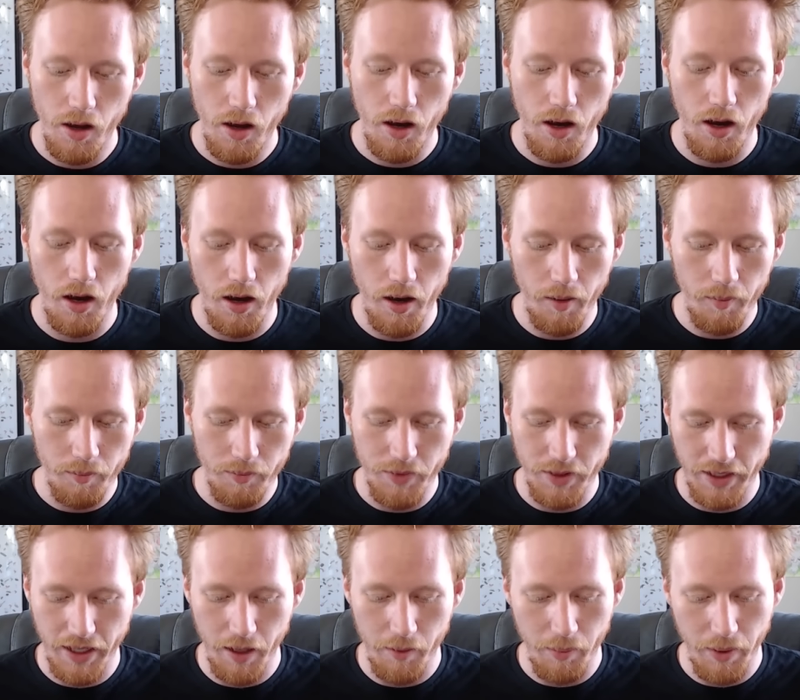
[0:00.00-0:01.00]
the
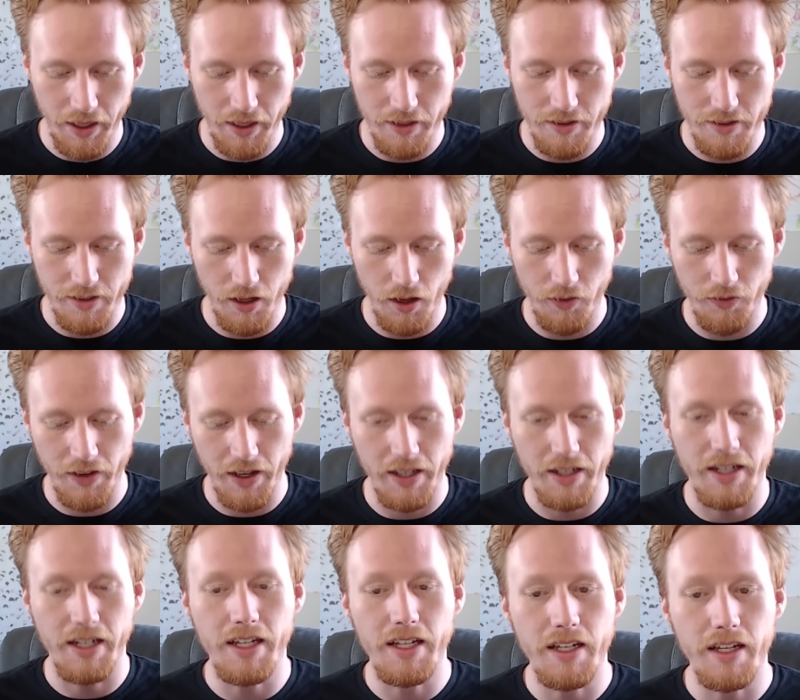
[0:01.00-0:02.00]
campaign itself,
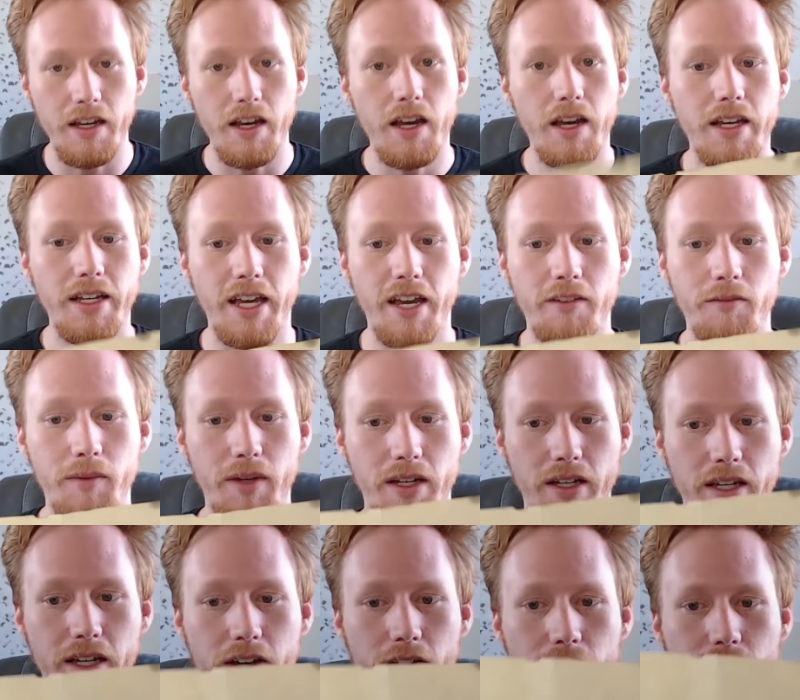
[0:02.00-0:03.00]
and he gave me a
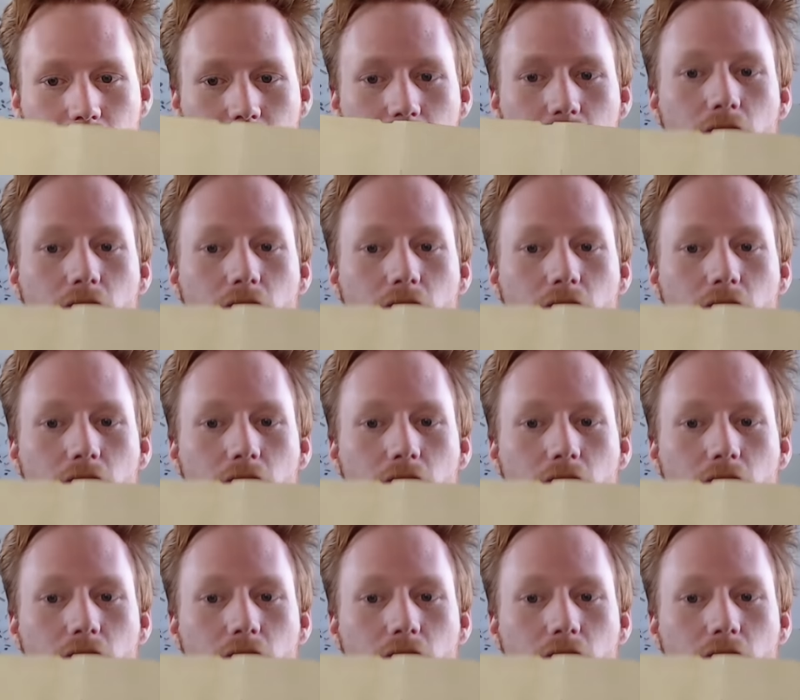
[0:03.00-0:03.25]
gift.